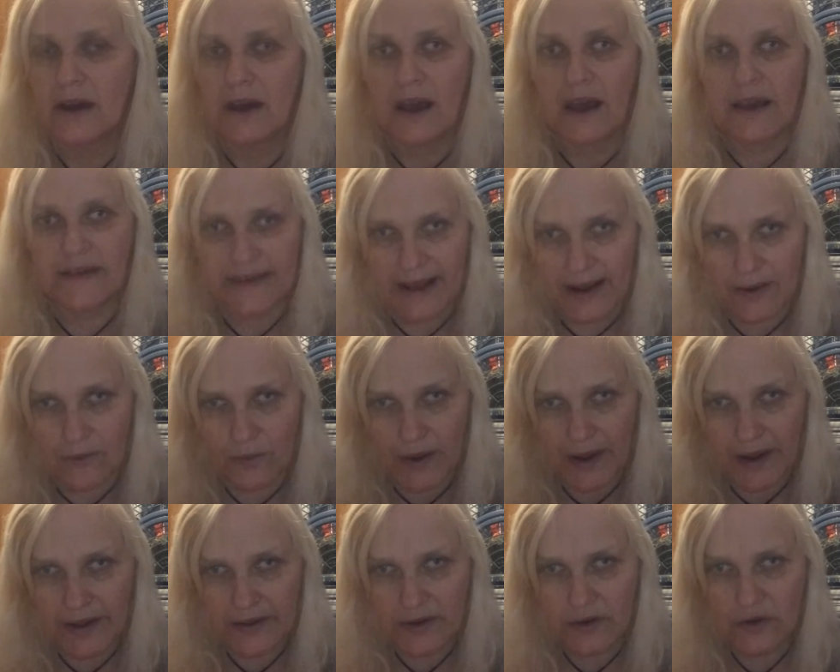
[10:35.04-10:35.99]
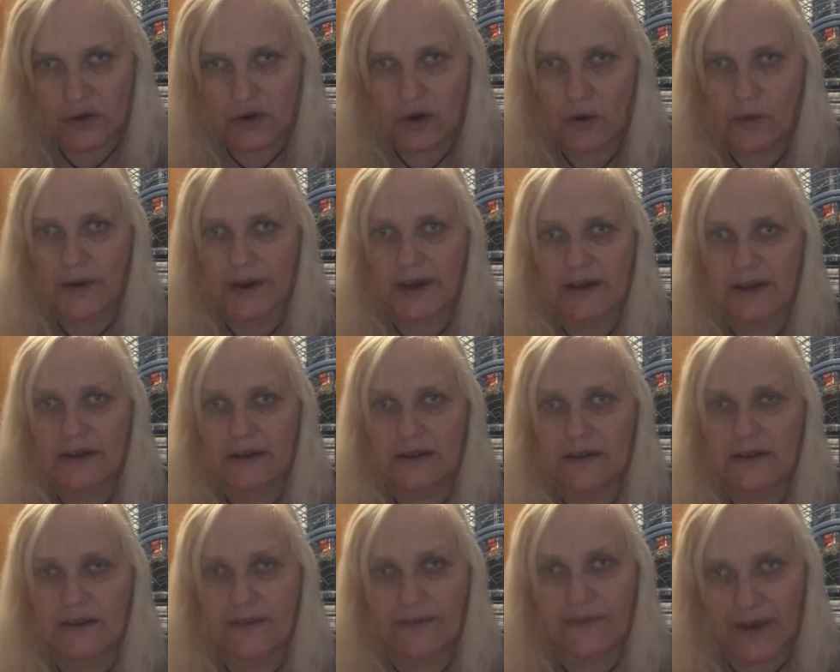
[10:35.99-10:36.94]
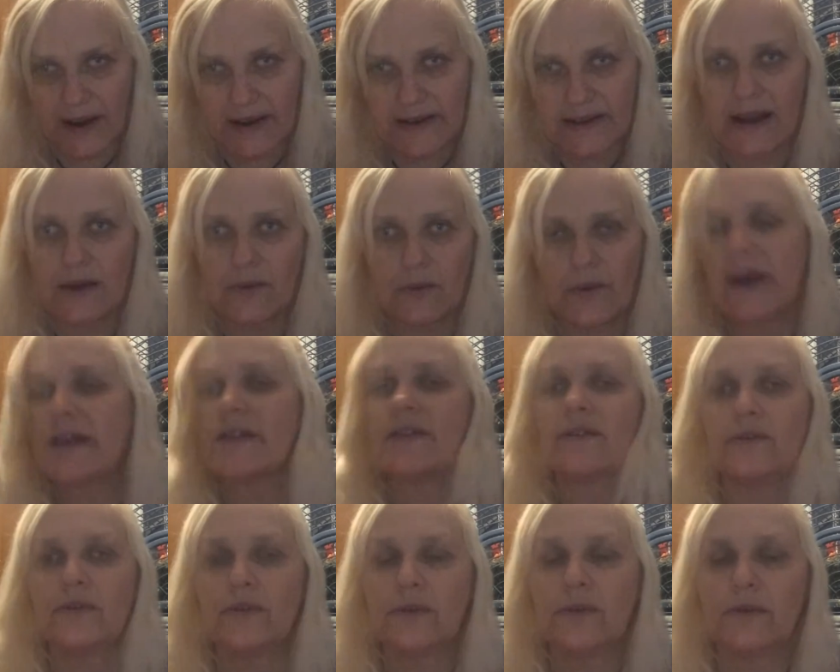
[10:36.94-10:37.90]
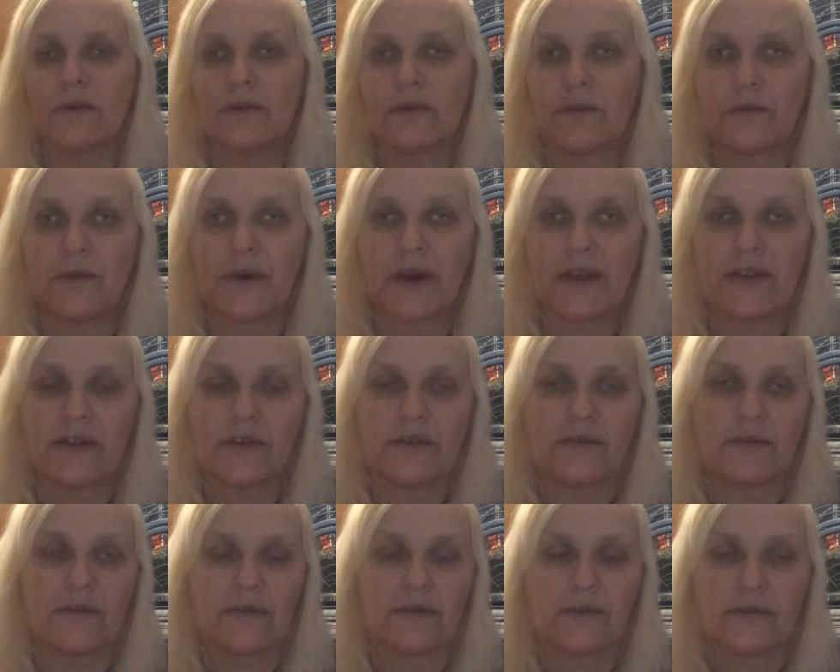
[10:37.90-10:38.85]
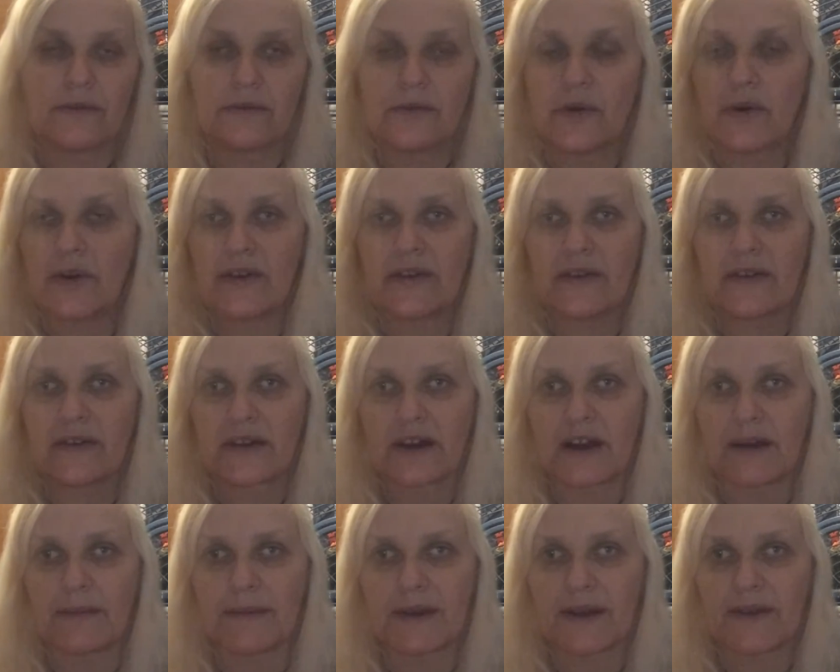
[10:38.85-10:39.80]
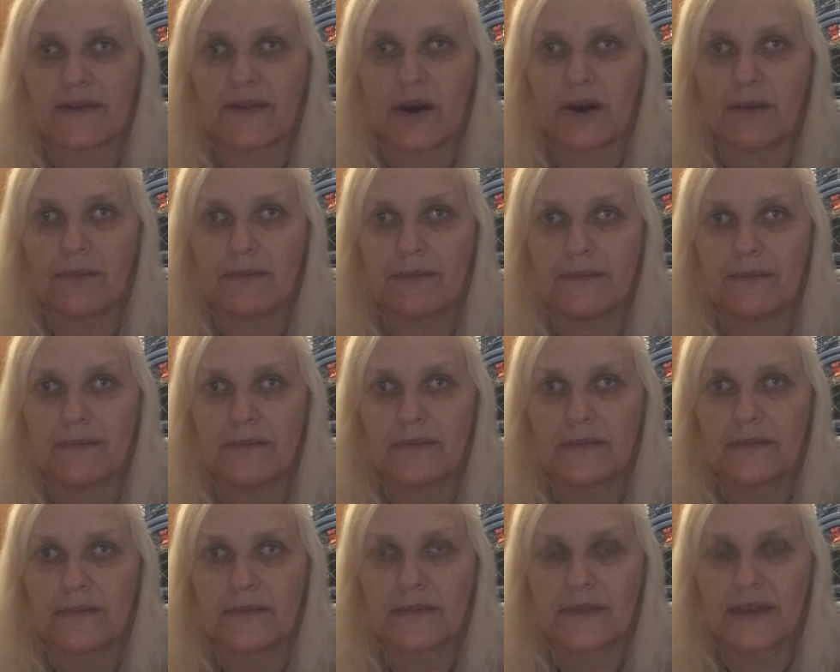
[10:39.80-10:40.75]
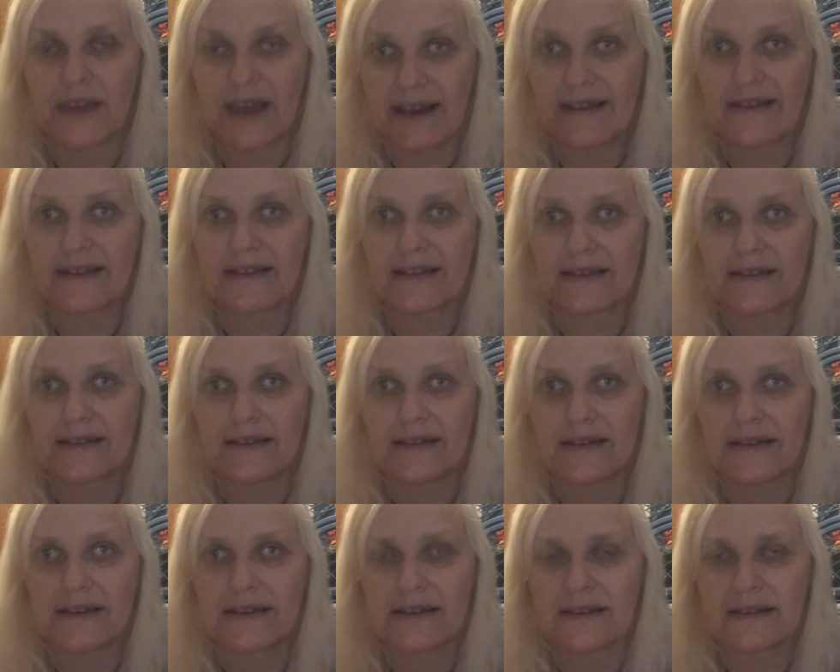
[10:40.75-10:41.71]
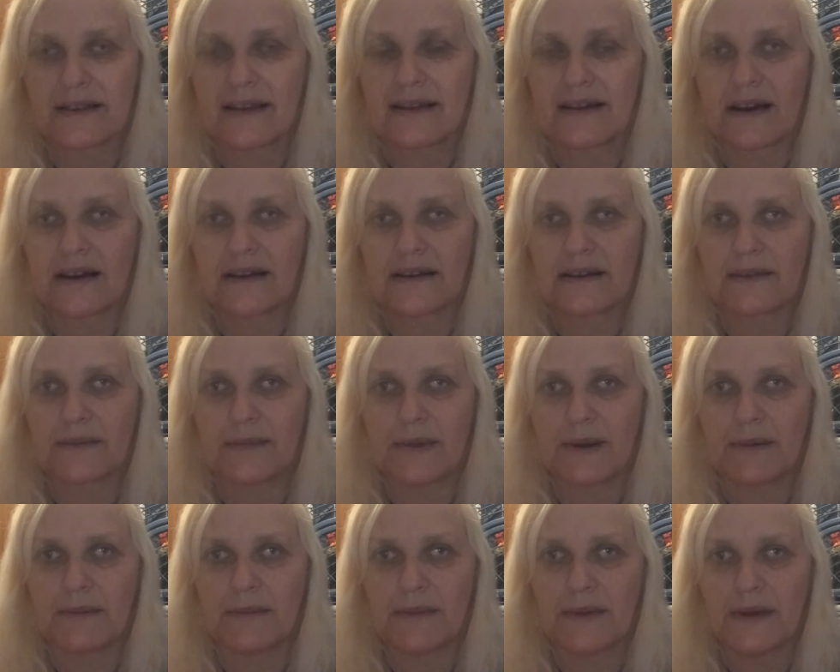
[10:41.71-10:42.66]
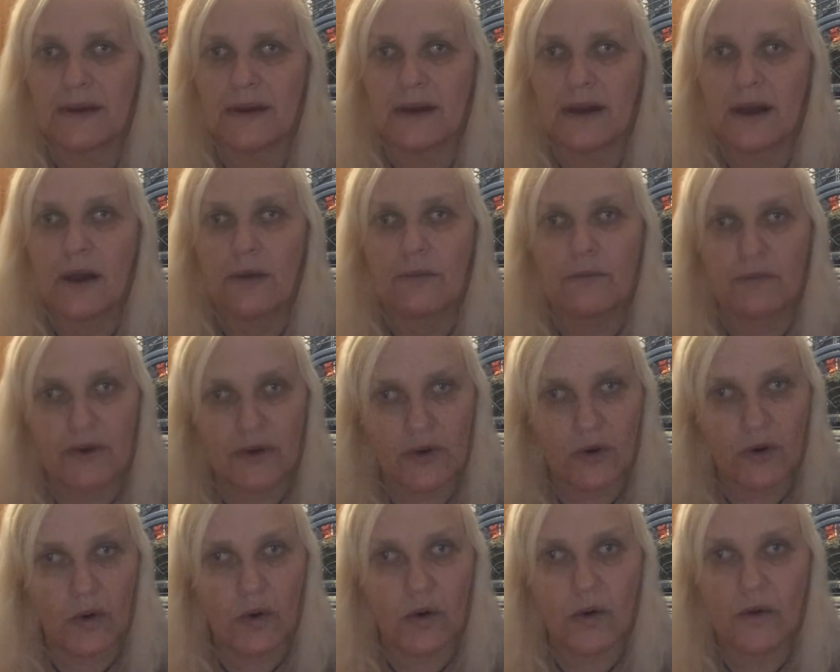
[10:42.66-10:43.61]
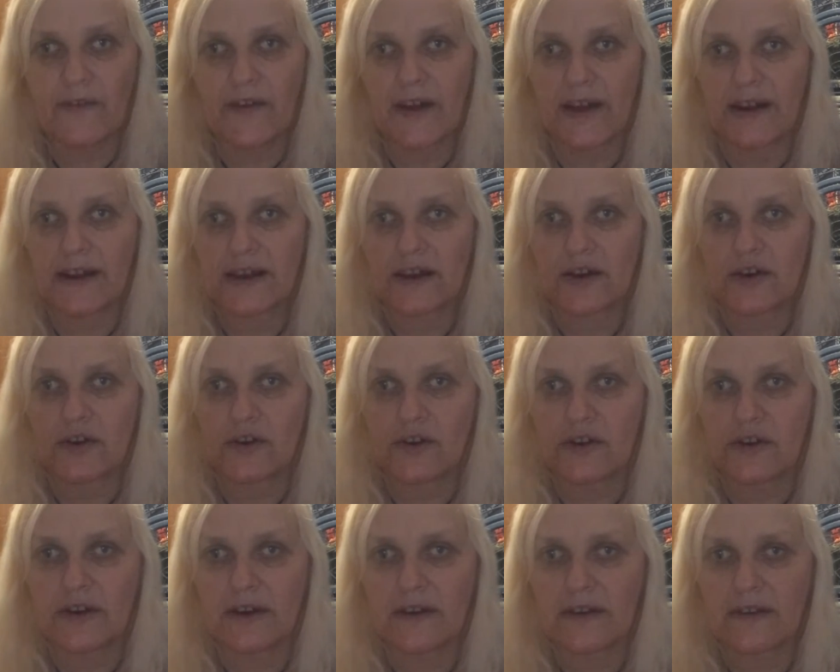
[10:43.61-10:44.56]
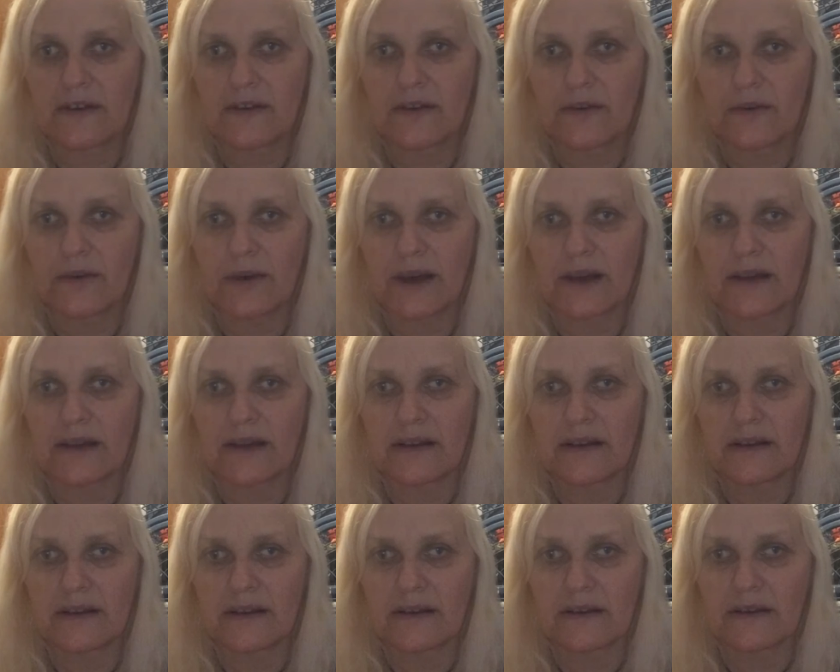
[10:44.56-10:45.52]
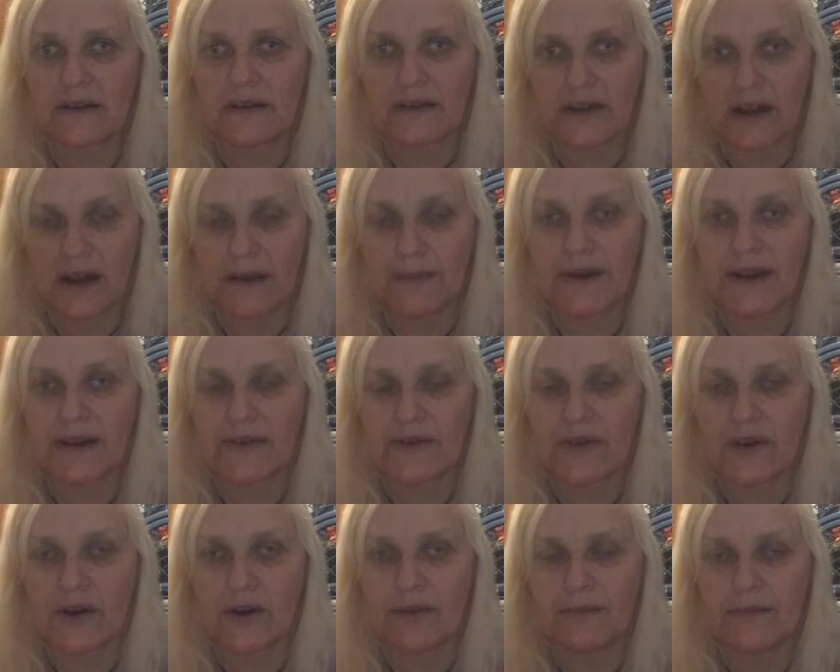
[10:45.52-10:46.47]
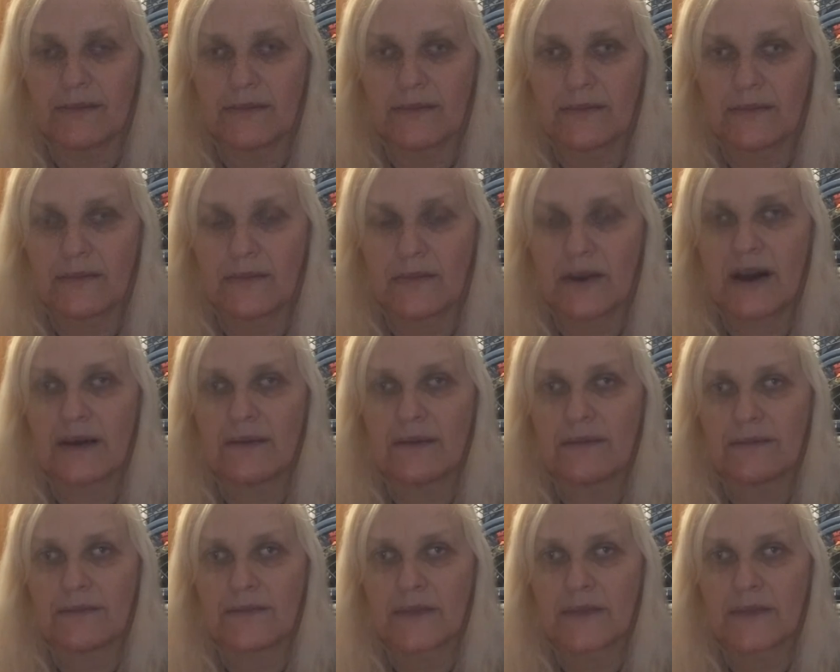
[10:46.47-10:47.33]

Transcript: Is that where you're going, to find out where the noise is coming from? Yes, said Hardy's mum. We're all very curious as to where it's coming from. Well,